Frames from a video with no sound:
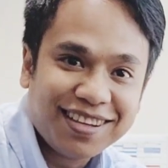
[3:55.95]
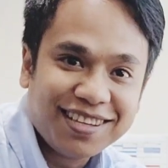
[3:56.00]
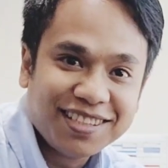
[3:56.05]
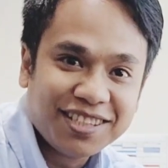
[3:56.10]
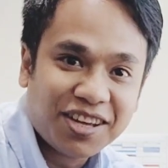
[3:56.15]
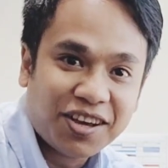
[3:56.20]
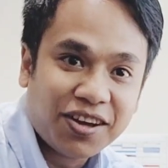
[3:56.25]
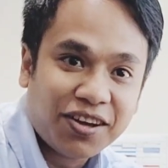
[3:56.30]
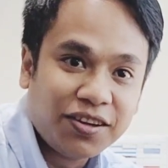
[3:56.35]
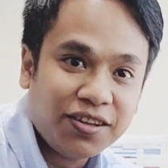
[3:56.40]

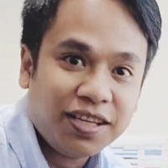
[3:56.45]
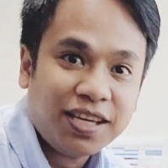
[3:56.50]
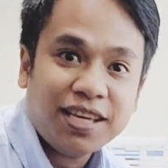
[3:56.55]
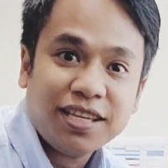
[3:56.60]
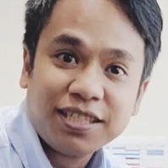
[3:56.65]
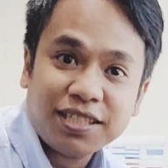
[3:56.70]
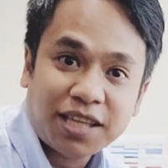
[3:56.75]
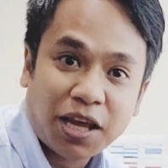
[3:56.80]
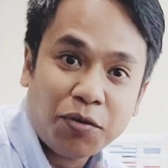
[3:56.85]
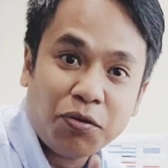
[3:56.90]
So
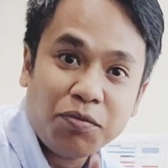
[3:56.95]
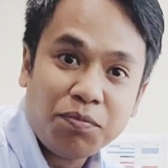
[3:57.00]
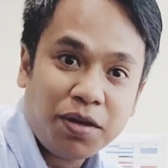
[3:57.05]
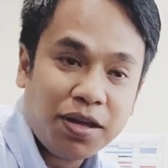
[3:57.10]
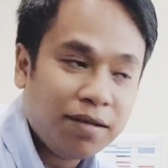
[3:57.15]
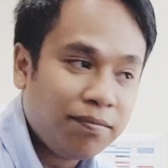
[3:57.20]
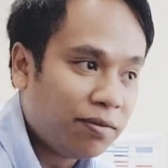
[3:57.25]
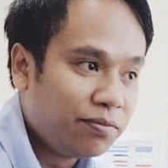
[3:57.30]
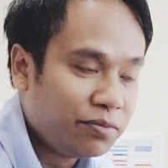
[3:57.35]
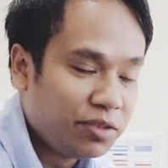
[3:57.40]
stay with
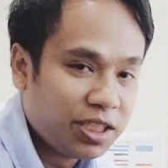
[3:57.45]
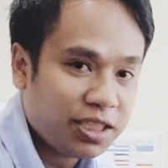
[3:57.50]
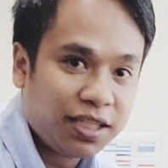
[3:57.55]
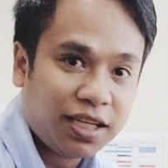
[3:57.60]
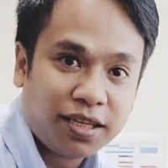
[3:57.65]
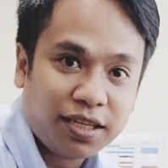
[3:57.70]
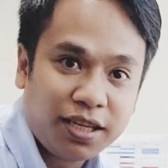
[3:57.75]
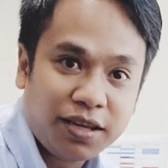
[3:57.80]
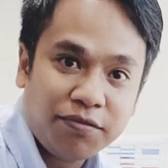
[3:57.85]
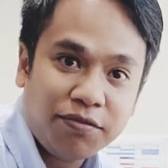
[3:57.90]
me. I'm just
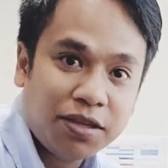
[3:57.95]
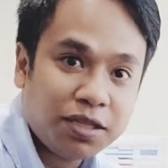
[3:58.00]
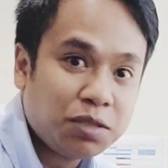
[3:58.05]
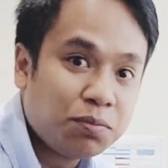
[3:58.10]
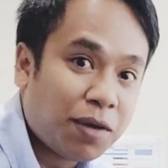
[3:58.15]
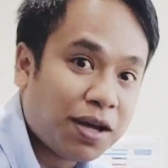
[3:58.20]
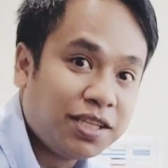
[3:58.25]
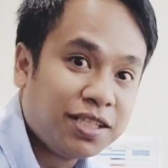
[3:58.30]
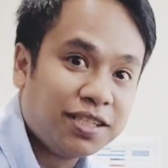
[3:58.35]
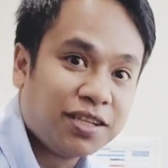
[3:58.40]
gonna give
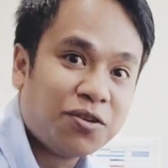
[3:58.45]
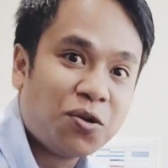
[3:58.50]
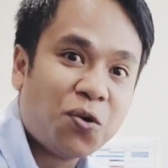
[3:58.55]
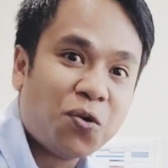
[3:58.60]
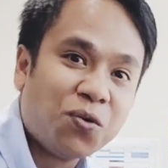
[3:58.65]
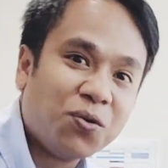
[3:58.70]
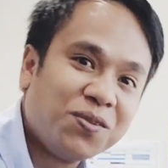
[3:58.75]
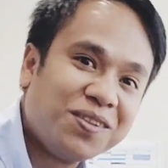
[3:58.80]
this patient a call.